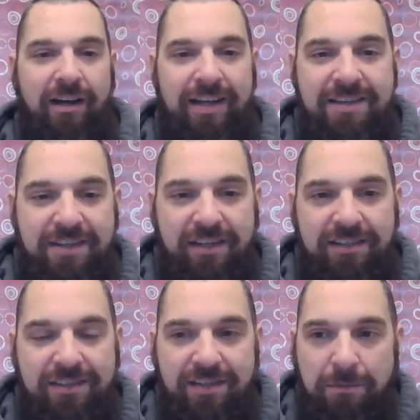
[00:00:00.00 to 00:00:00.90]
Is it
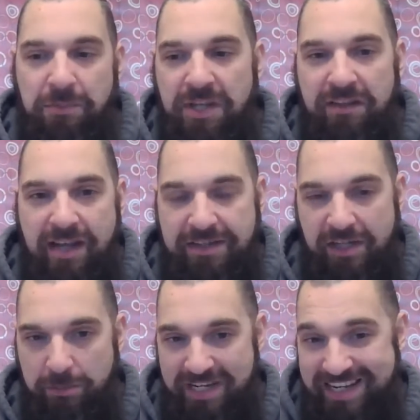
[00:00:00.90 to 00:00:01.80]
something that's
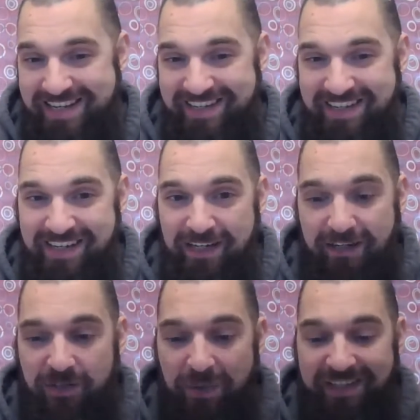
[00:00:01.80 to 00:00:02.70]
going to be easy
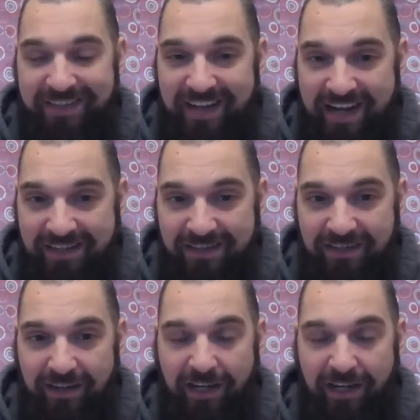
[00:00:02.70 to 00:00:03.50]
to access?